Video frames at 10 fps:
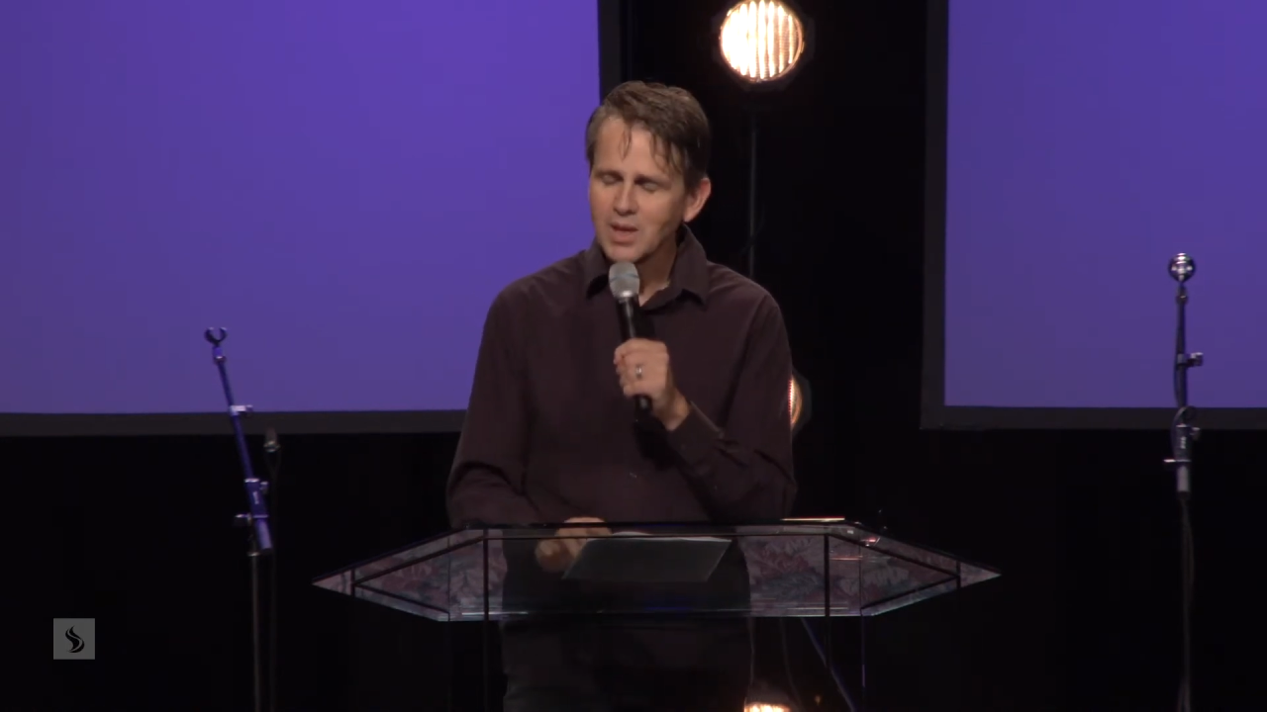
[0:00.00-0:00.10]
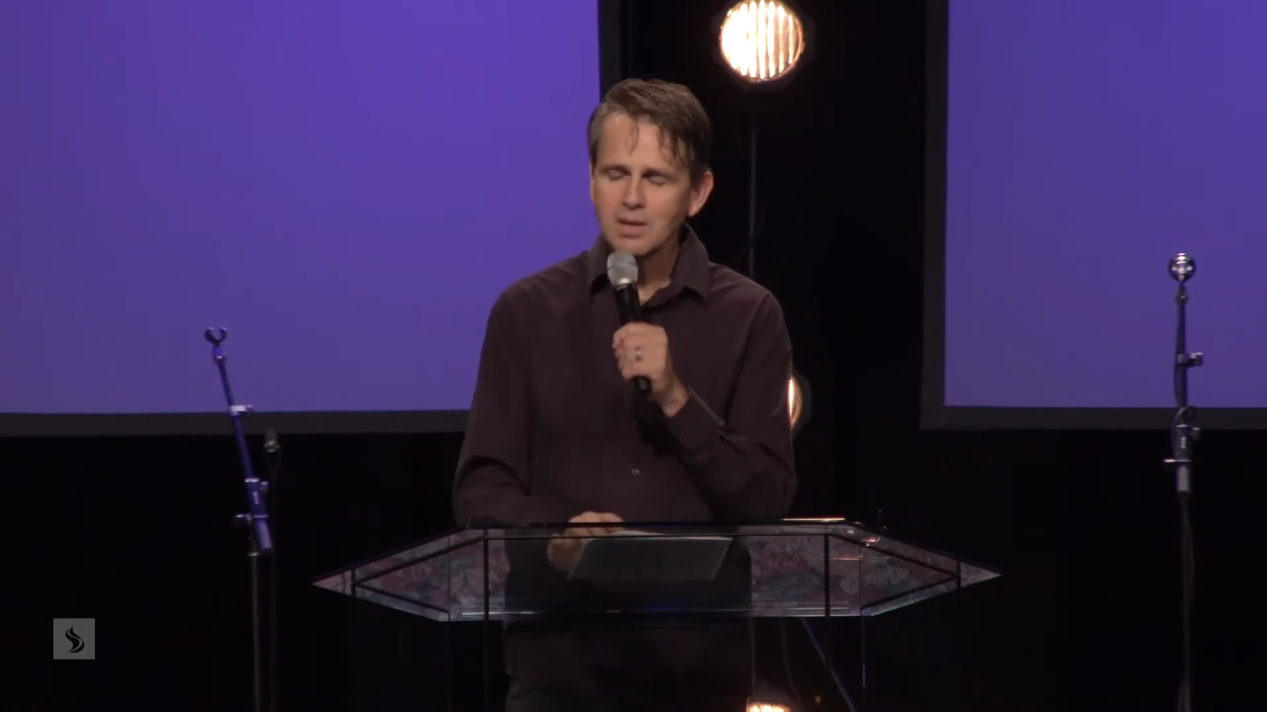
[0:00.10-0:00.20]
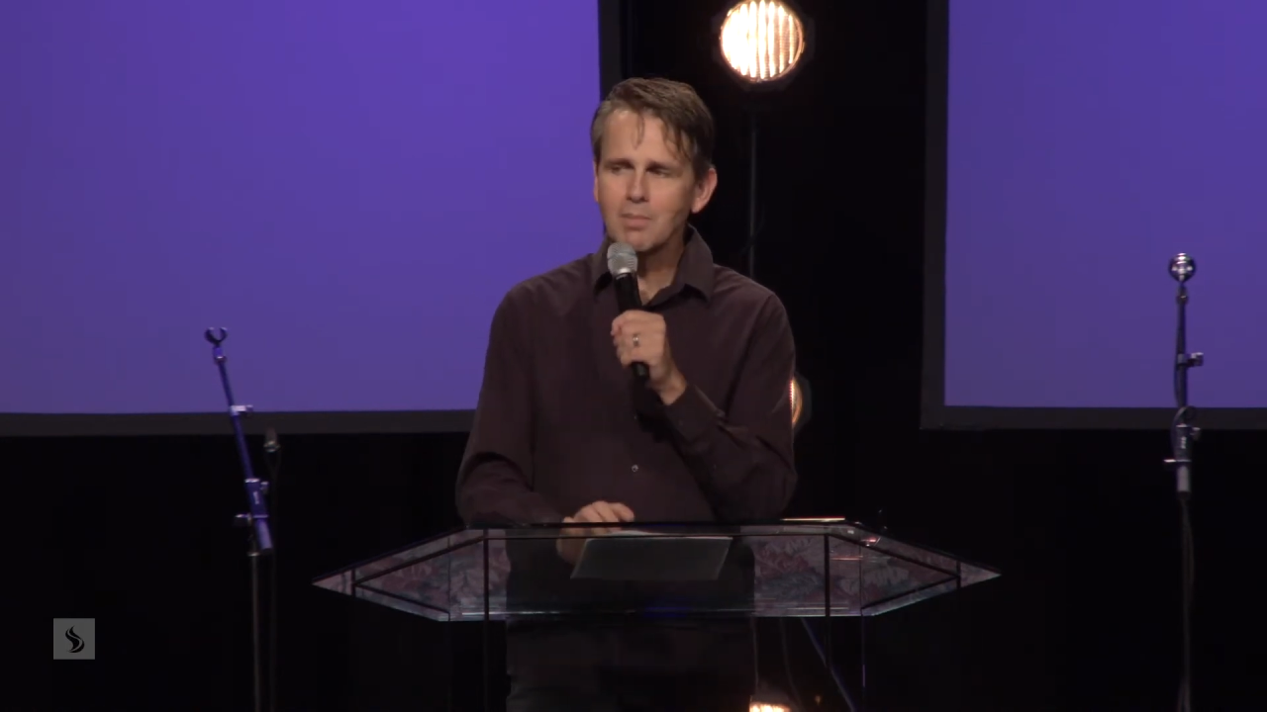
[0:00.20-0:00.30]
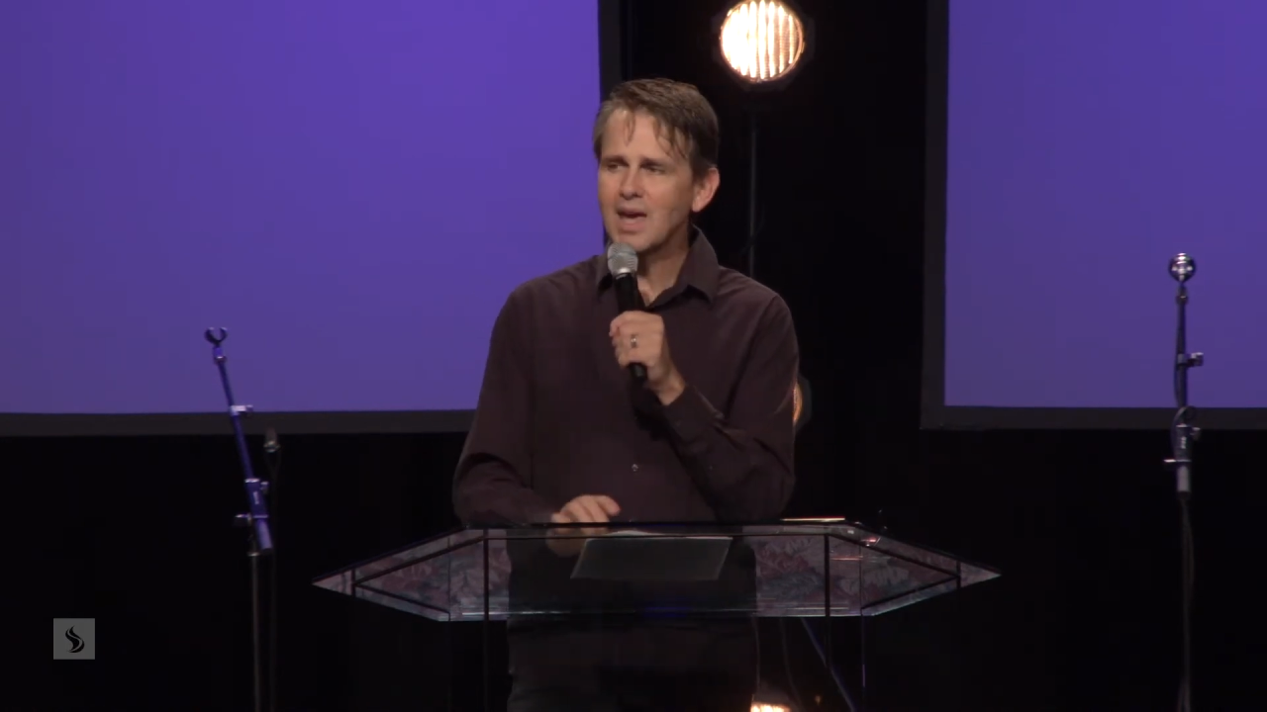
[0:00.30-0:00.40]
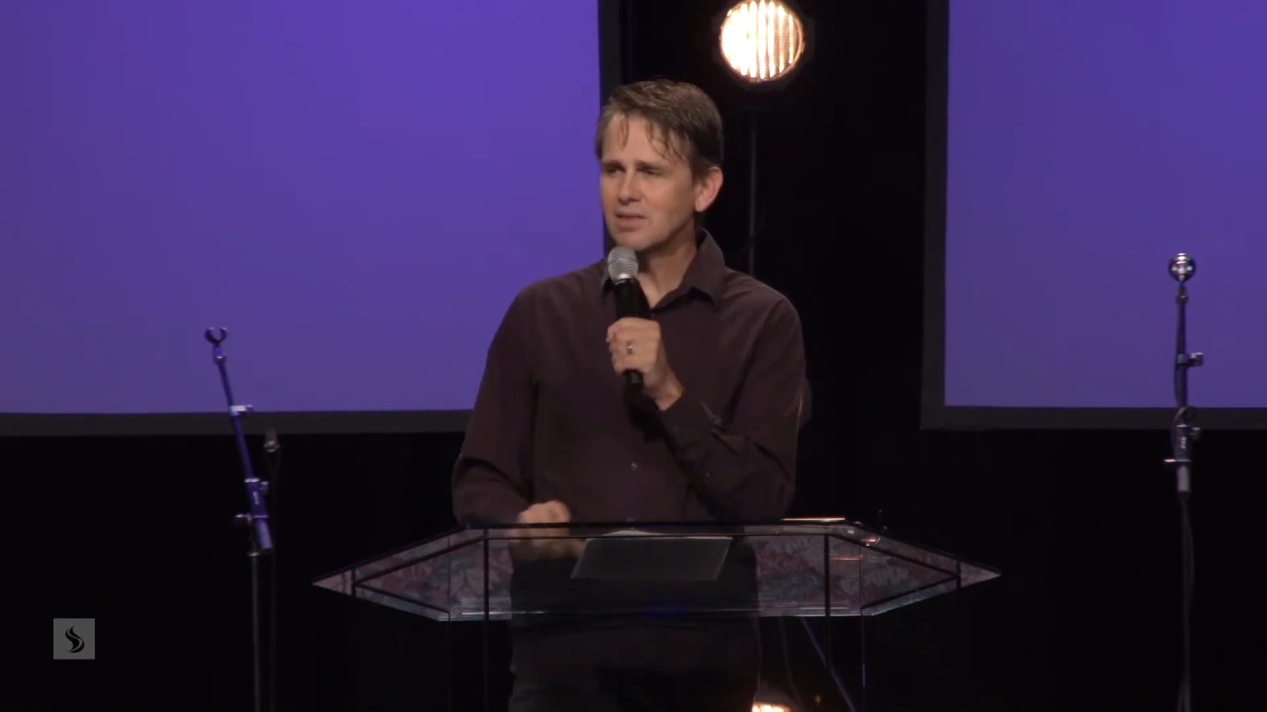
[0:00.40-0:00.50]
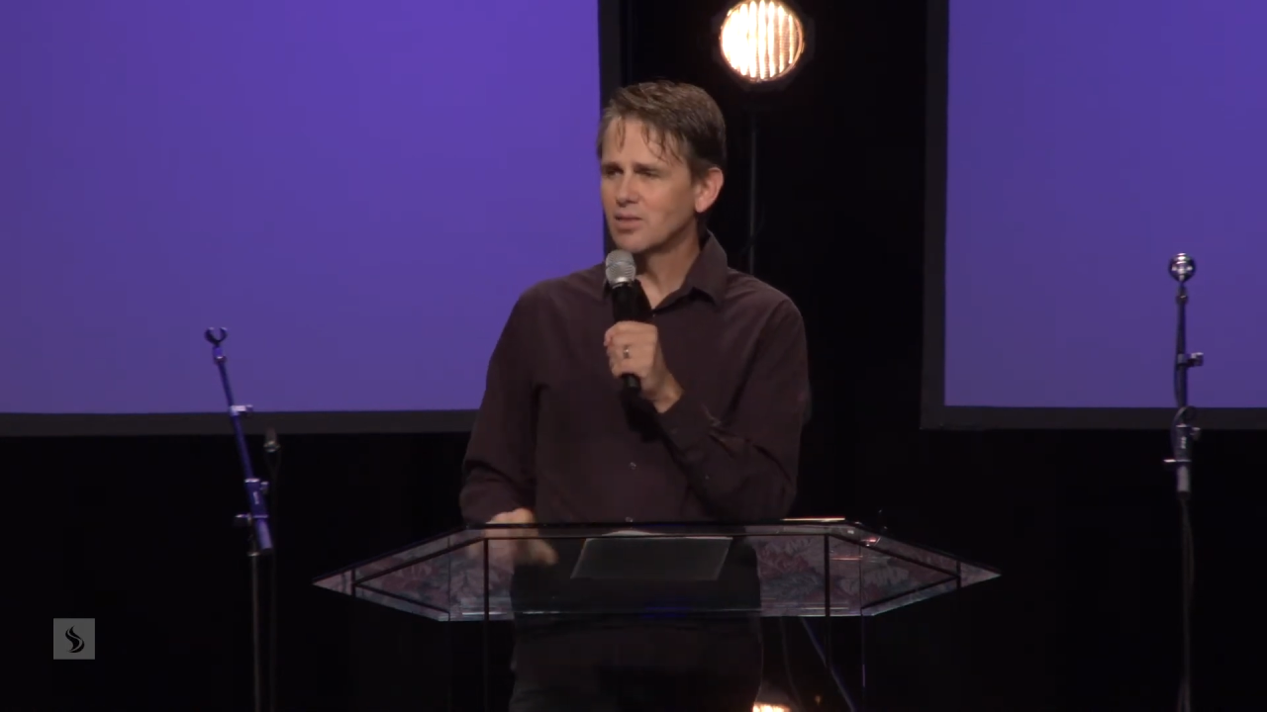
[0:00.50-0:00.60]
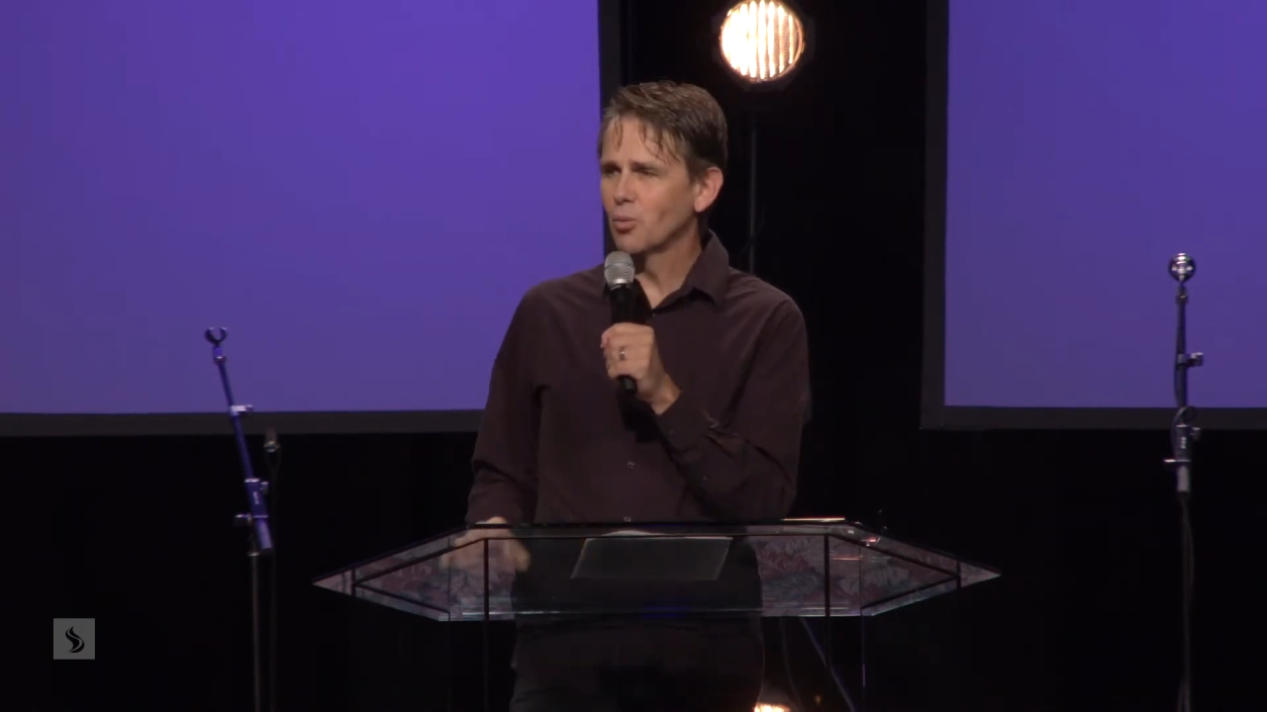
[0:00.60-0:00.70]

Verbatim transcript: he made